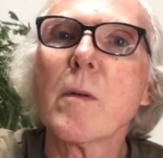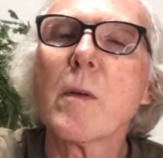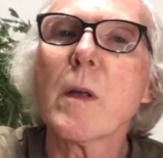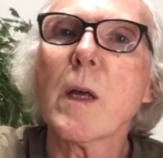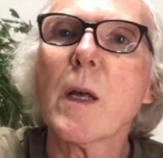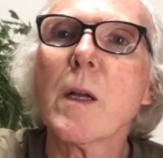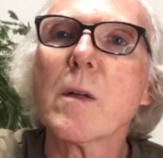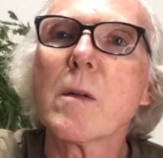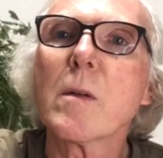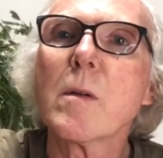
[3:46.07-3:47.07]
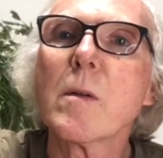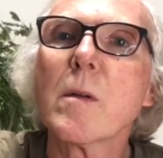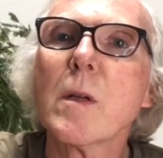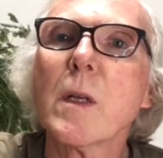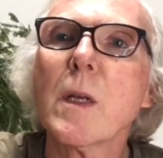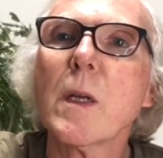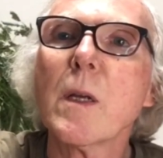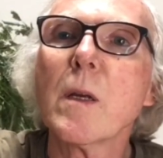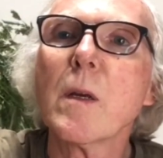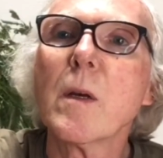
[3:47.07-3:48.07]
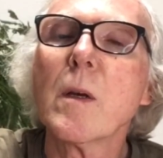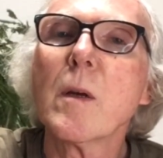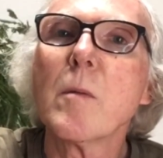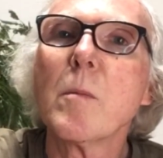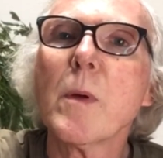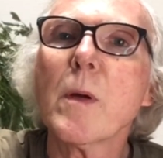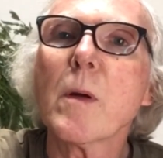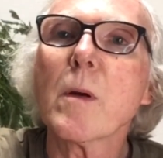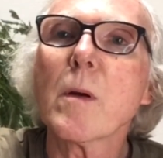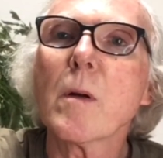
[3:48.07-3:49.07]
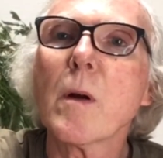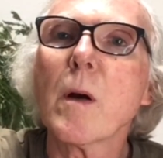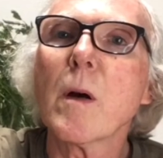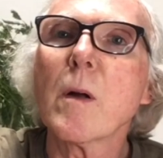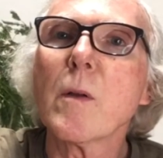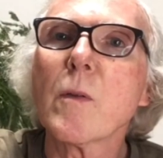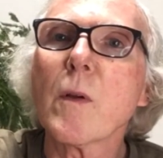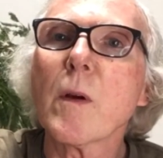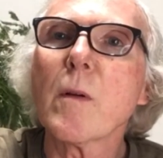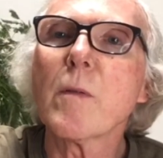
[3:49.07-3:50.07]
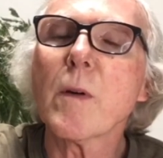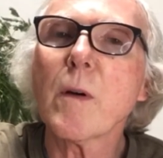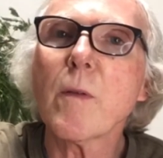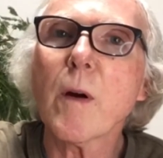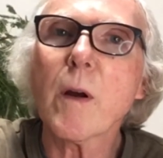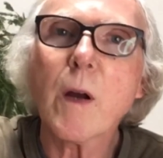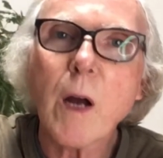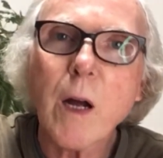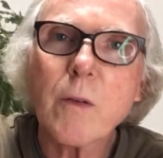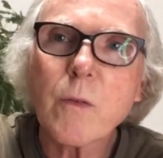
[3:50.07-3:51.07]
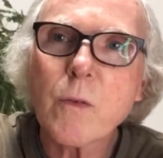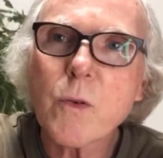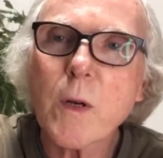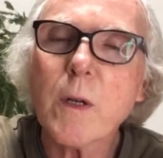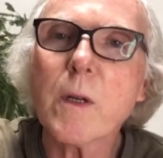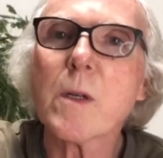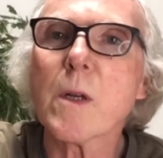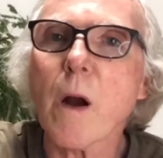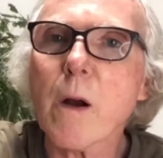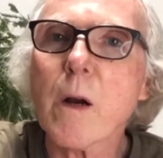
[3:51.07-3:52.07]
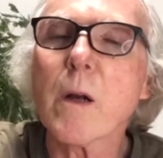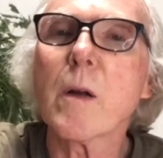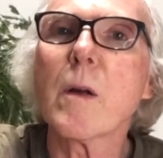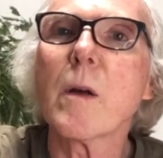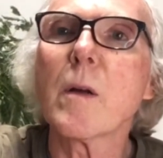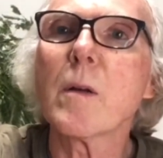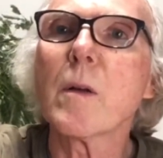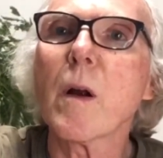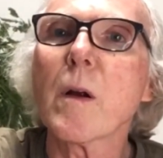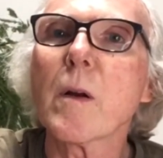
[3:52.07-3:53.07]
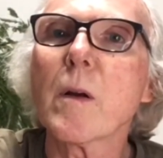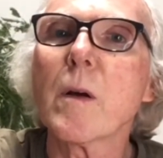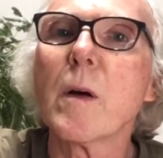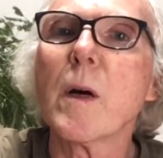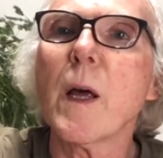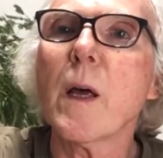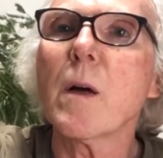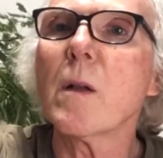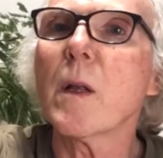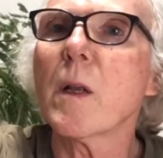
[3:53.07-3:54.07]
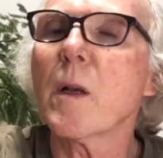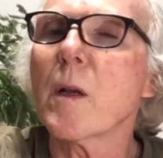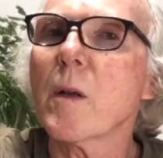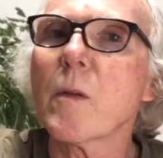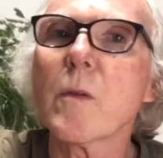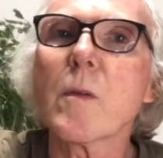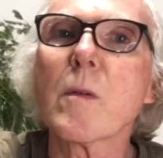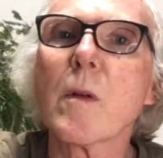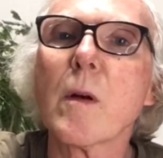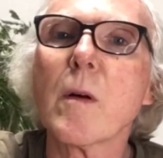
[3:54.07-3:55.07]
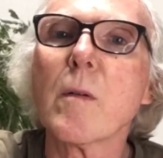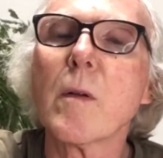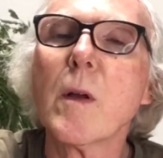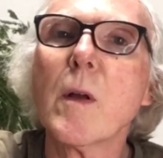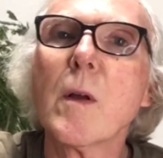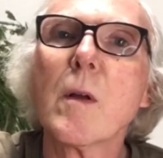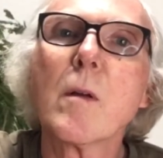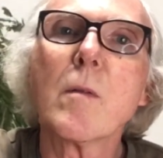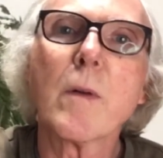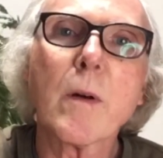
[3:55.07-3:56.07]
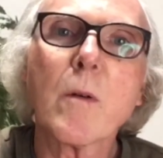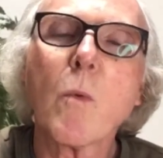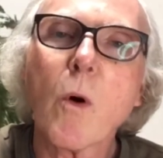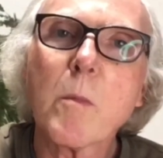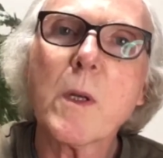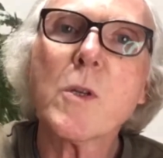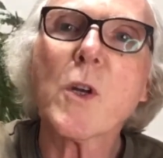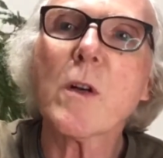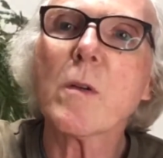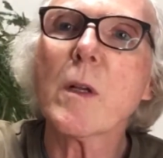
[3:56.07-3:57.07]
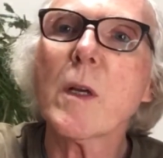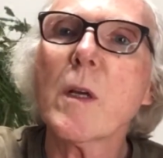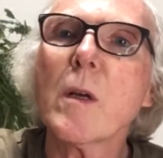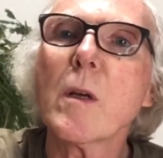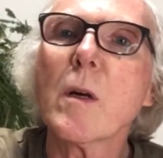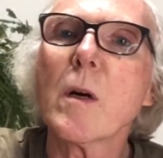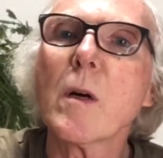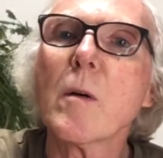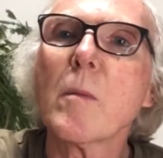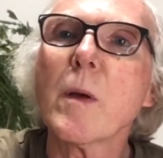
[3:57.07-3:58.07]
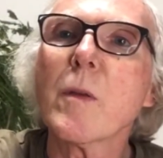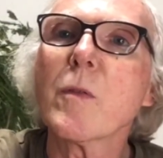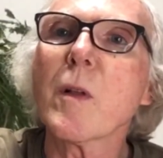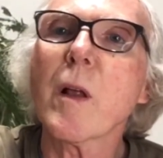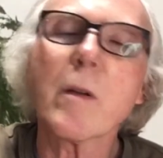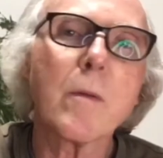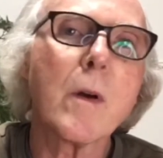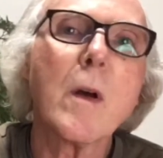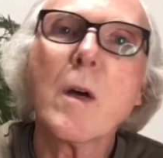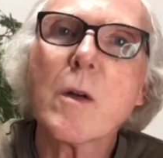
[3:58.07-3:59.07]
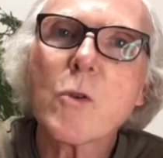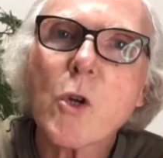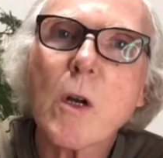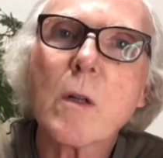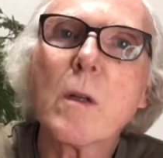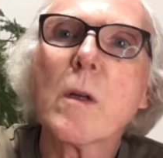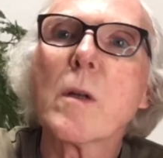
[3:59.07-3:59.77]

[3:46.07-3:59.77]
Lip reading: and the beer is a very concentrated dark ale, and it is very warming generally. Has a lot of chocolate,